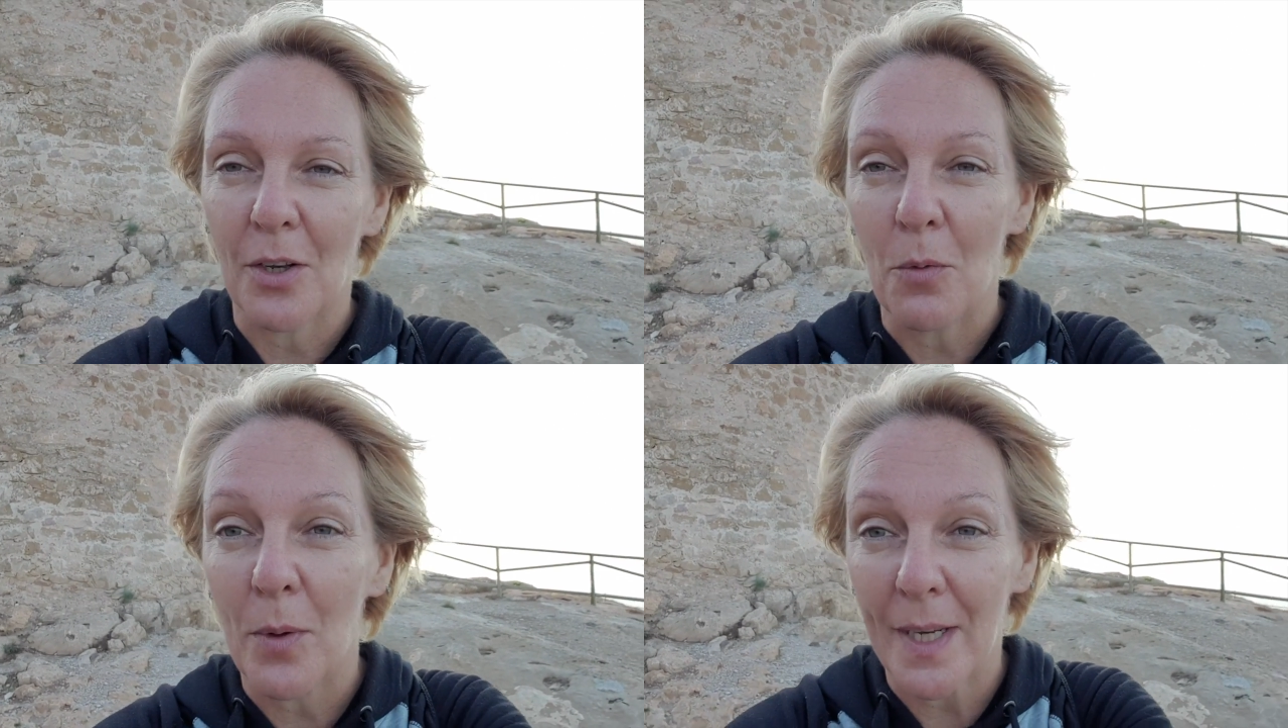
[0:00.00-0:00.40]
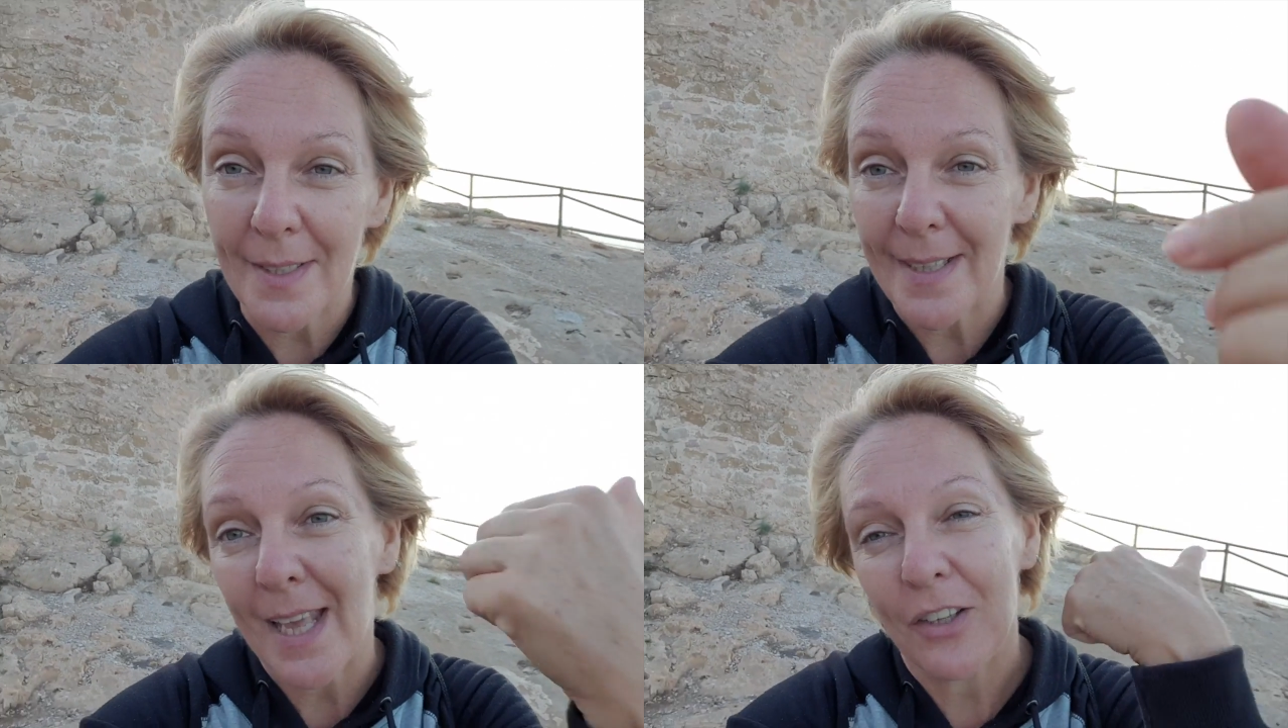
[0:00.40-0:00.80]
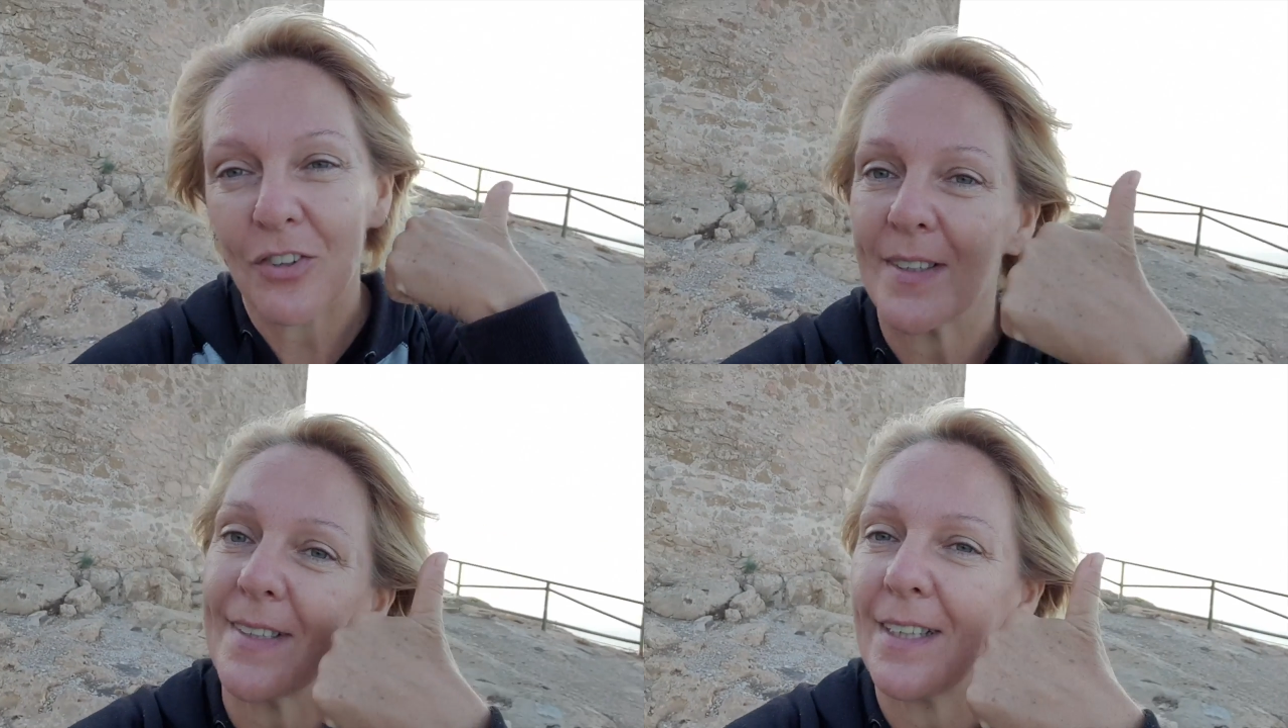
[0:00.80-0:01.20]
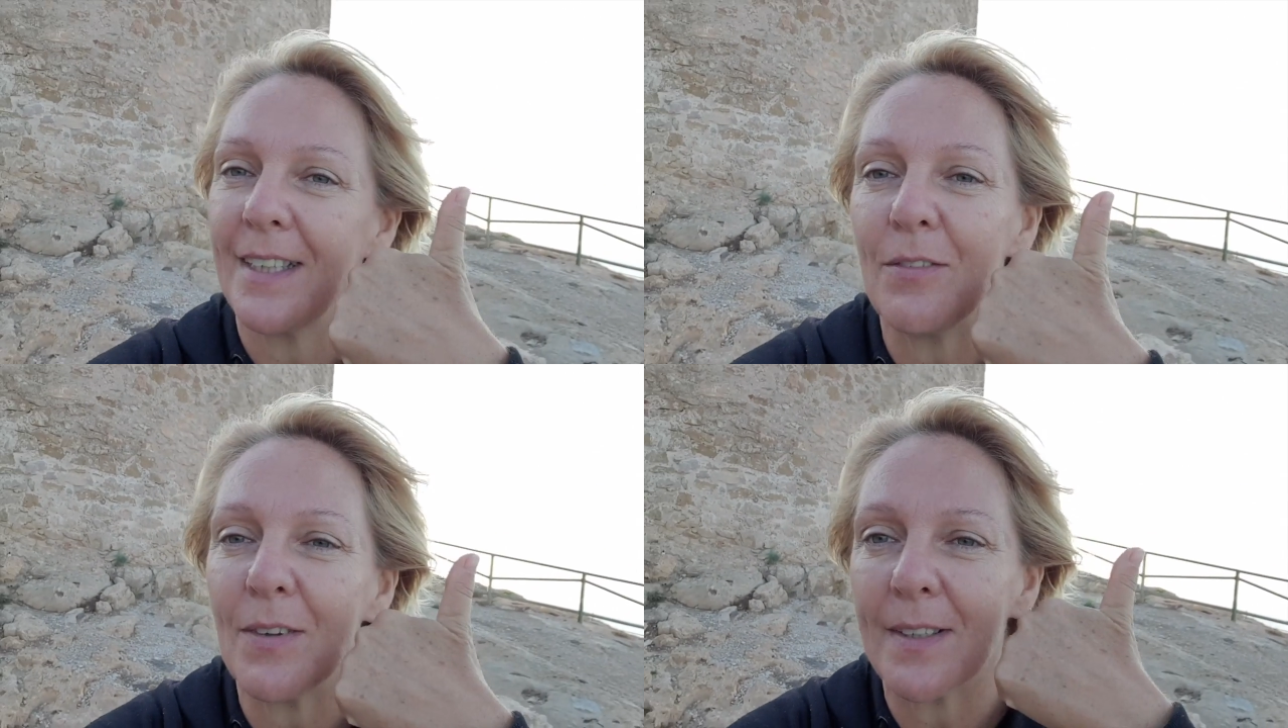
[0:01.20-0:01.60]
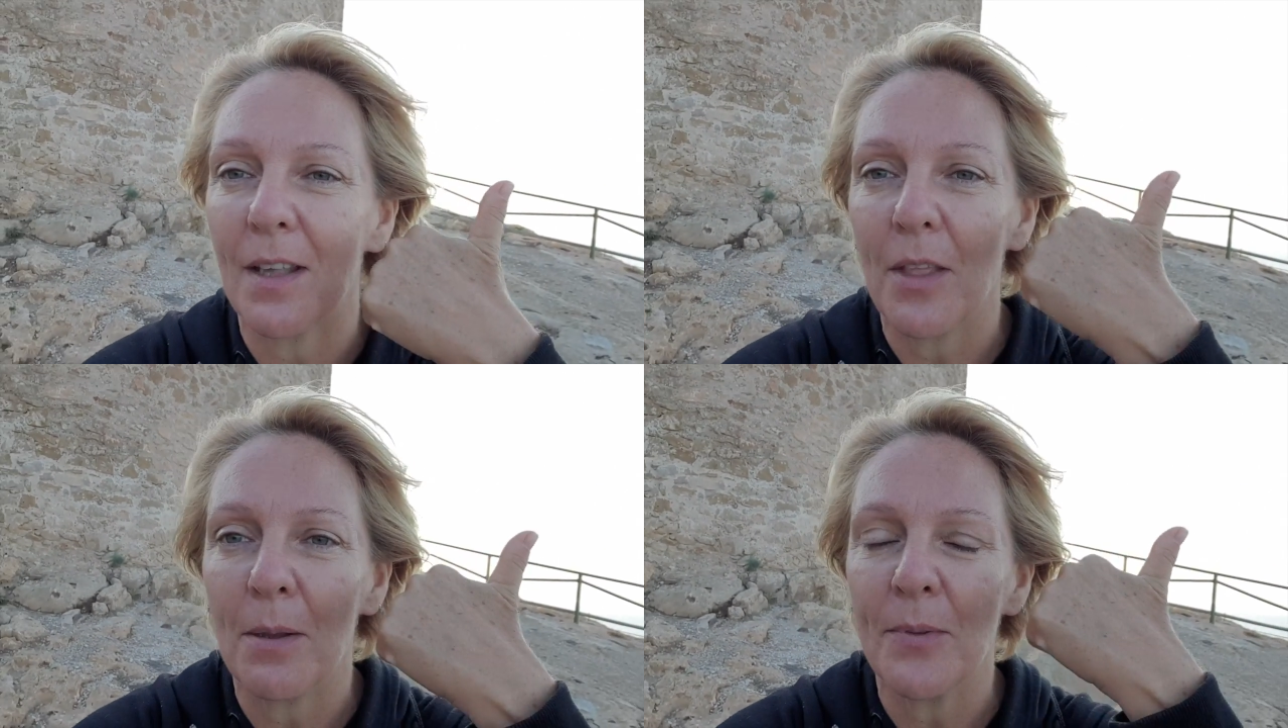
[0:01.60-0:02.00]
what I say, just give us
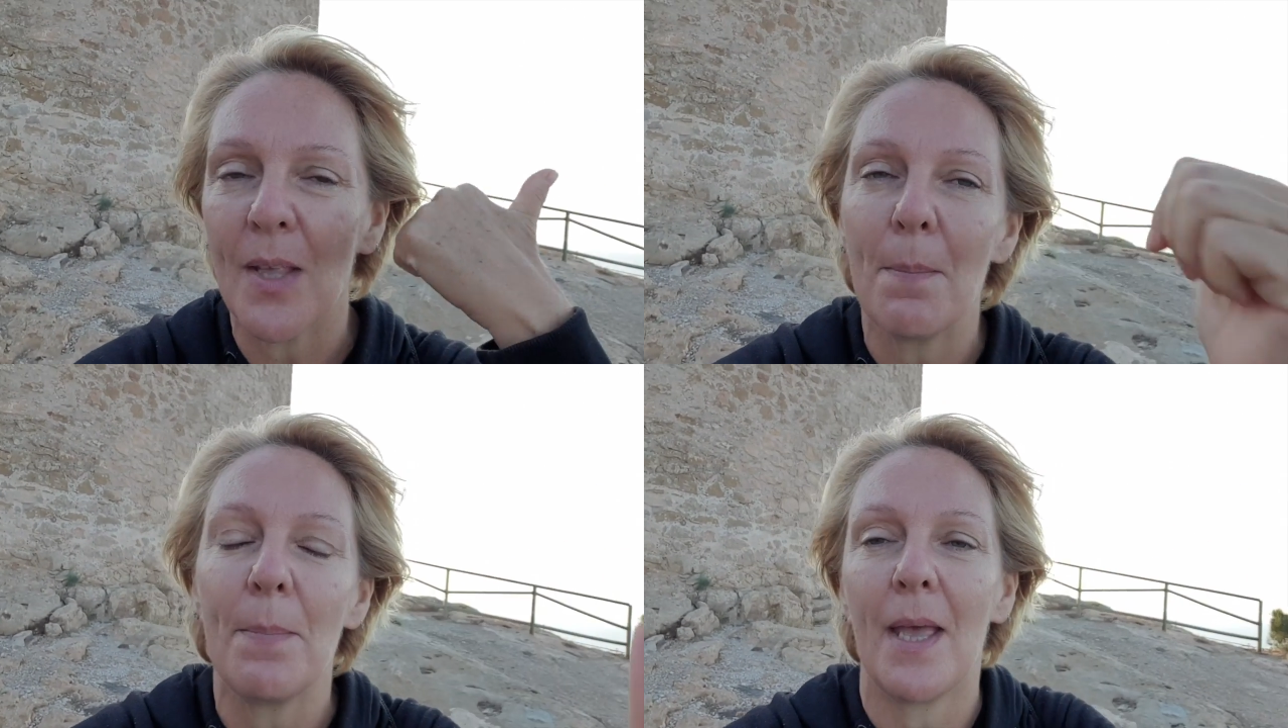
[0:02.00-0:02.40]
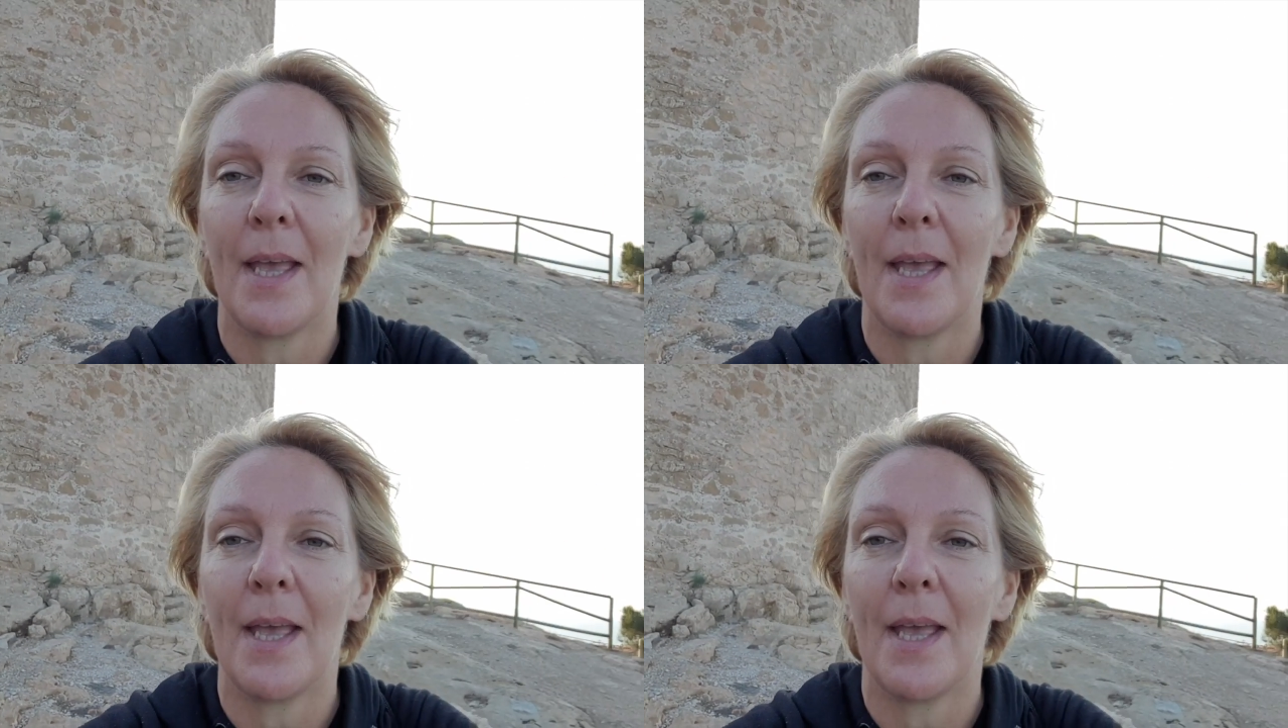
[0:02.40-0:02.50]
a thumbs up,